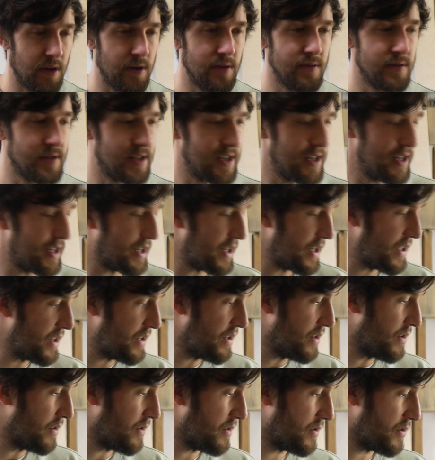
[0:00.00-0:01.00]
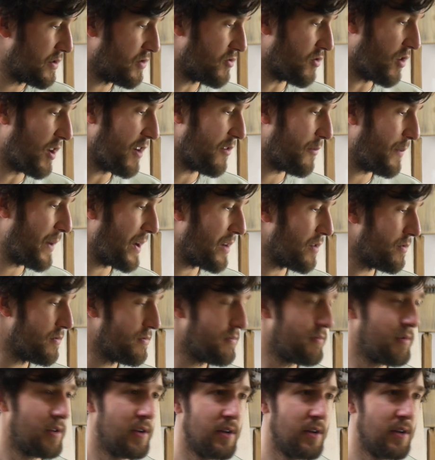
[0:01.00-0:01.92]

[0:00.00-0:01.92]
OCD drive pedal.